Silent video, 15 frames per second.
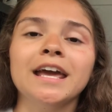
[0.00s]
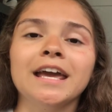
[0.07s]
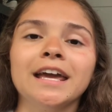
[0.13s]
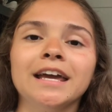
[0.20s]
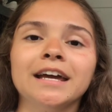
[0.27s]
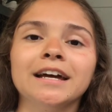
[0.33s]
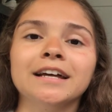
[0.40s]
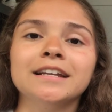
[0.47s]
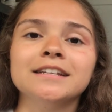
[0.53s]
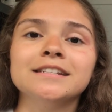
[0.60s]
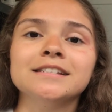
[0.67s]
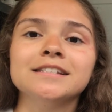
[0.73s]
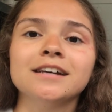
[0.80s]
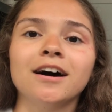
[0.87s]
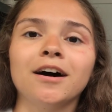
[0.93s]

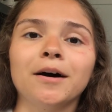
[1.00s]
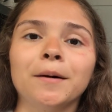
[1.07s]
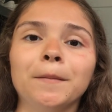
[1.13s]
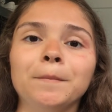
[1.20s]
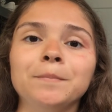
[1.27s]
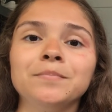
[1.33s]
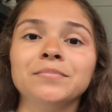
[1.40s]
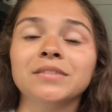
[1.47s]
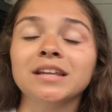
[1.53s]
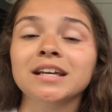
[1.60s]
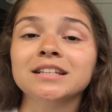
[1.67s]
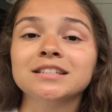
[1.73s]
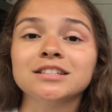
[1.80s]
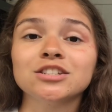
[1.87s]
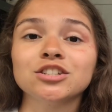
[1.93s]
And
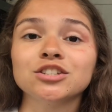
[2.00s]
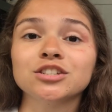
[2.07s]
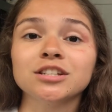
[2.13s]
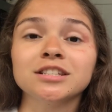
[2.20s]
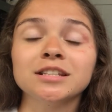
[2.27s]
it's just a